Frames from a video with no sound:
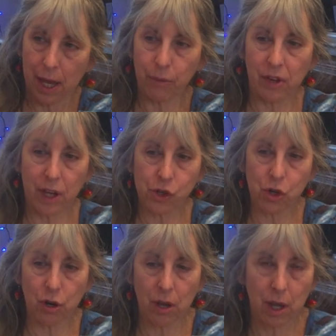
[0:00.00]
M.C.
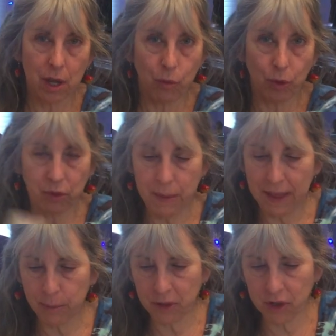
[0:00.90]
Escher was a
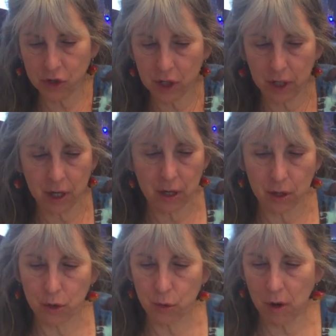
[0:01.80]
mathematician
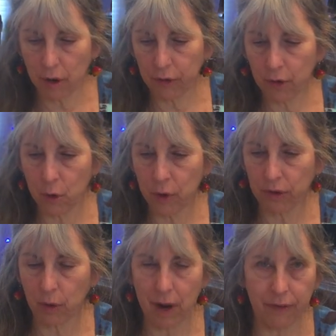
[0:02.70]
who also
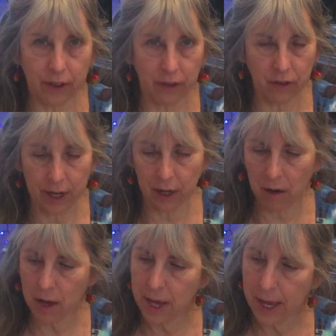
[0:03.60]
was a graphic
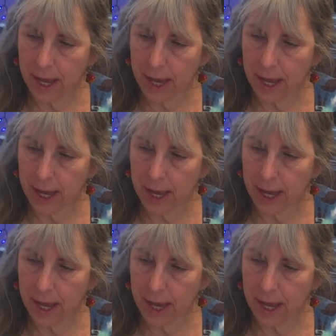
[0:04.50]
designer,